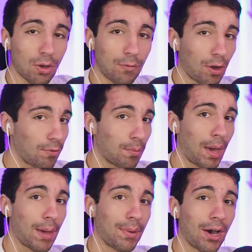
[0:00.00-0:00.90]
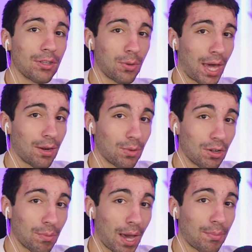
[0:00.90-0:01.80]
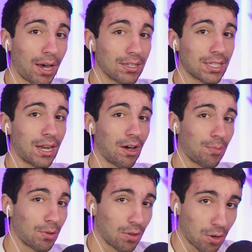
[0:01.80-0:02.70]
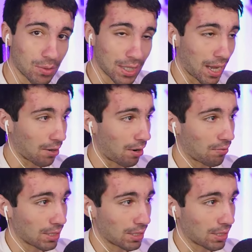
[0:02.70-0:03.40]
if you have your map out and you edit with your map out, it's going to help you along with the high ground